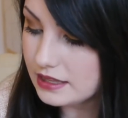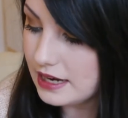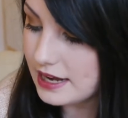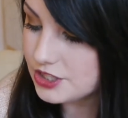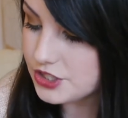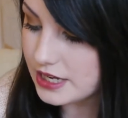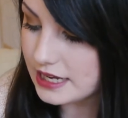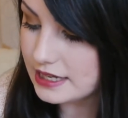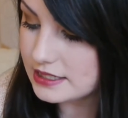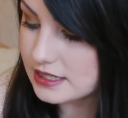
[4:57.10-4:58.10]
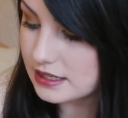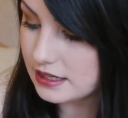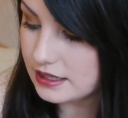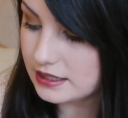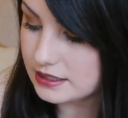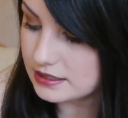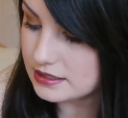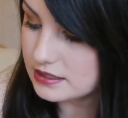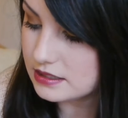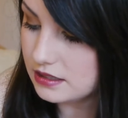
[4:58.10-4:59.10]
The next shade
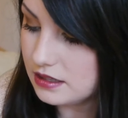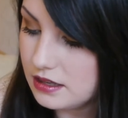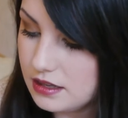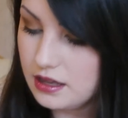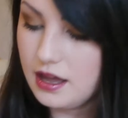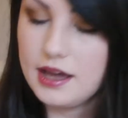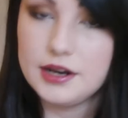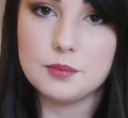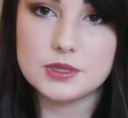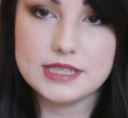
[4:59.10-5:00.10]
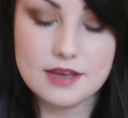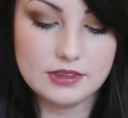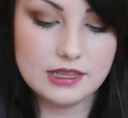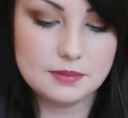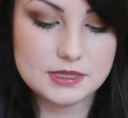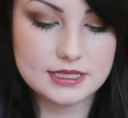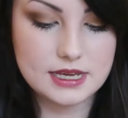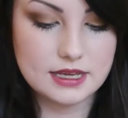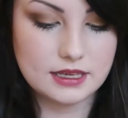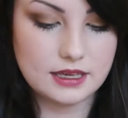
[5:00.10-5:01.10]
is a number 7
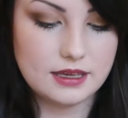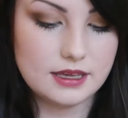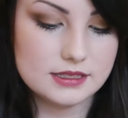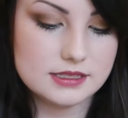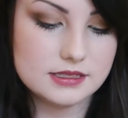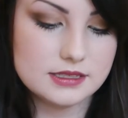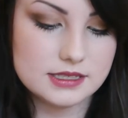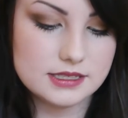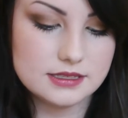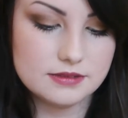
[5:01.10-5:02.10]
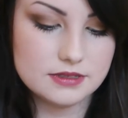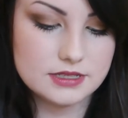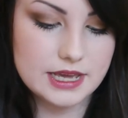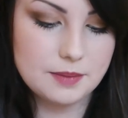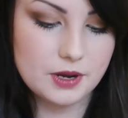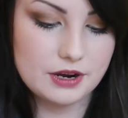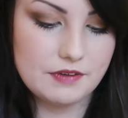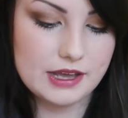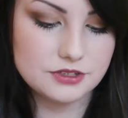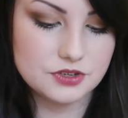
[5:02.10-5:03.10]
lipstick. It's the Stay
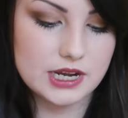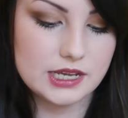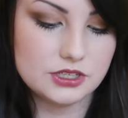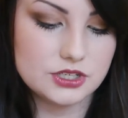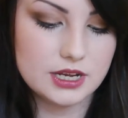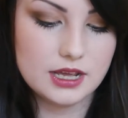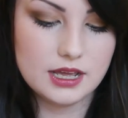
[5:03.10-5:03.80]
Perfect range